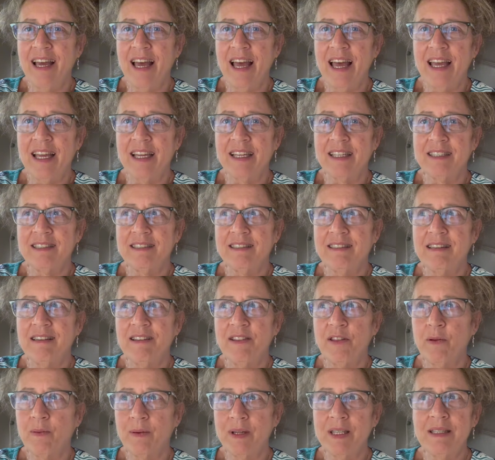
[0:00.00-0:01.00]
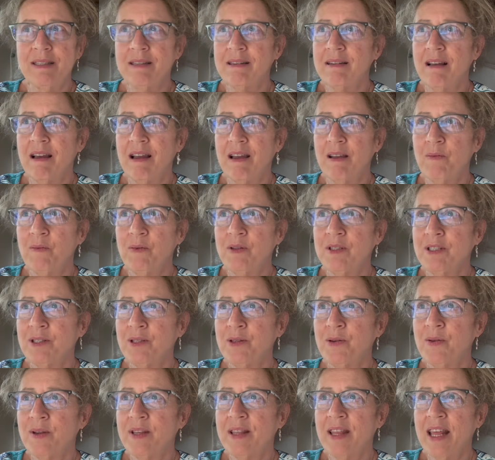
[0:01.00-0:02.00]
And the reason I was
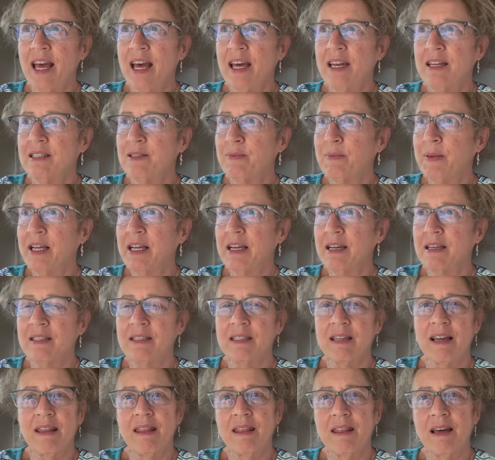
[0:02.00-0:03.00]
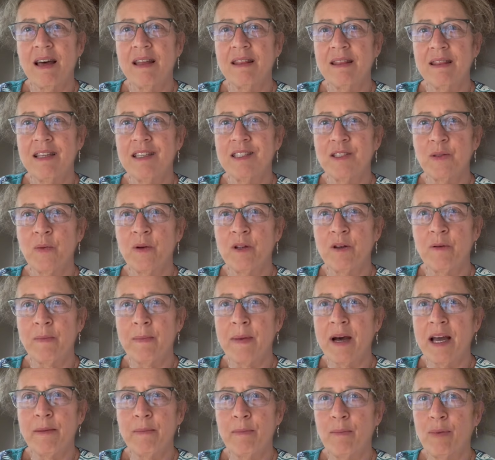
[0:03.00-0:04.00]
doing that is because I thought this one
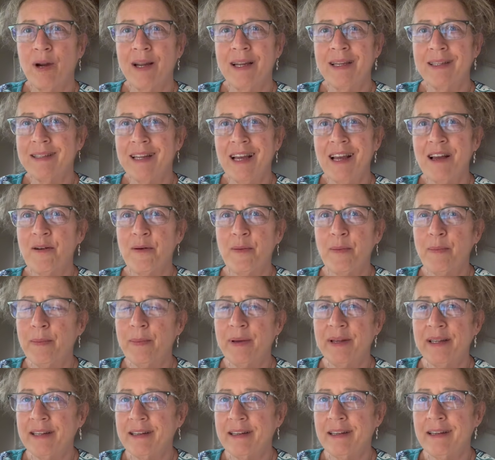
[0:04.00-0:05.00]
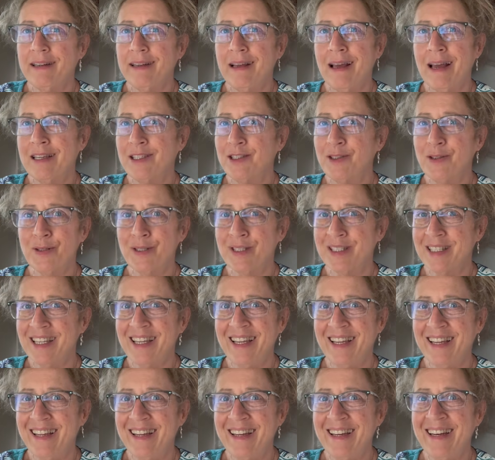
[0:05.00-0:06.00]
might break down, but as you
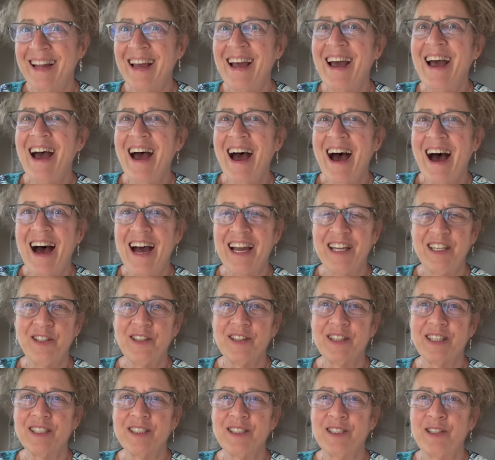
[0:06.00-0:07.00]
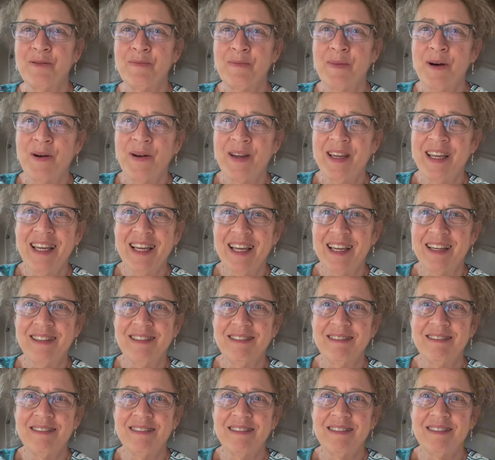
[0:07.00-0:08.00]
see, I took it to
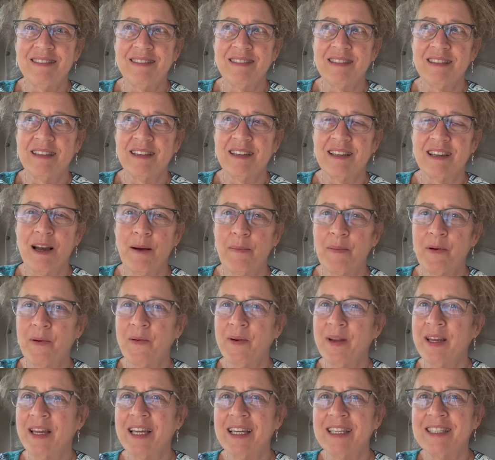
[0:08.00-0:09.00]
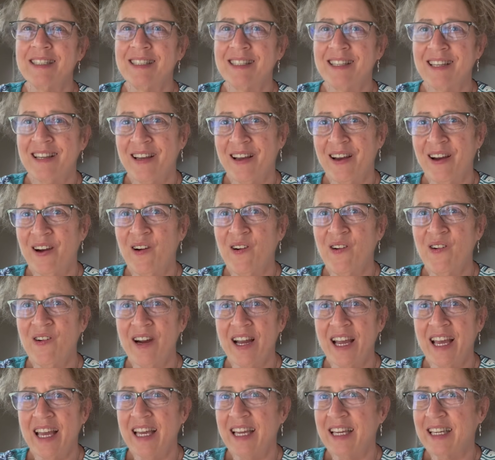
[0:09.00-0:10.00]
Mohegan a couple weekends ago,
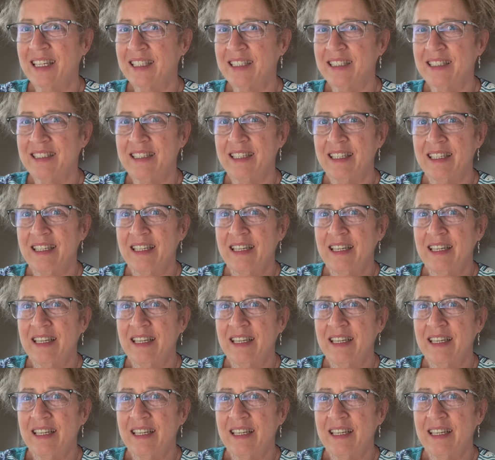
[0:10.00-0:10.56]
and